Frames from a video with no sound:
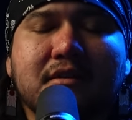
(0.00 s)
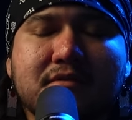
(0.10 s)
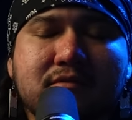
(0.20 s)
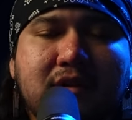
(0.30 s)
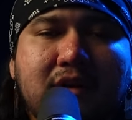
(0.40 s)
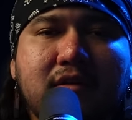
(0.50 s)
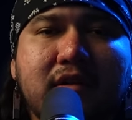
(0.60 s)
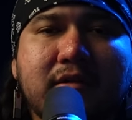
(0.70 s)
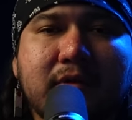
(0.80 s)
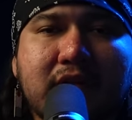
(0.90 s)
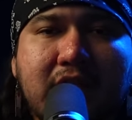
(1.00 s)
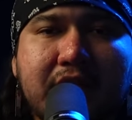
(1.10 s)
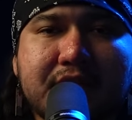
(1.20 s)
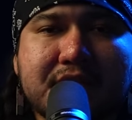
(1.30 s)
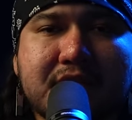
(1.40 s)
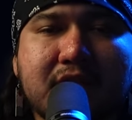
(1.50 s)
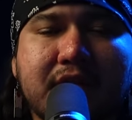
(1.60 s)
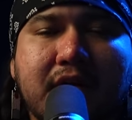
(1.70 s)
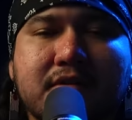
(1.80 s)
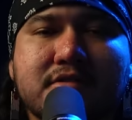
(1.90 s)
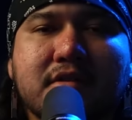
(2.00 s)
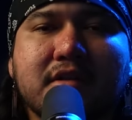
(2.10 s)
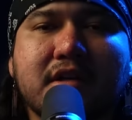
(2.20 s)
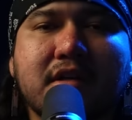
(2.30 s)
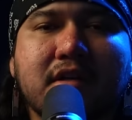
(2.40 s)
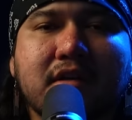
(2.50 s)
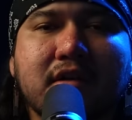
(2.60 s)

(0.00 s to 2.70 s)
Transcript: was when I only realized that our journey,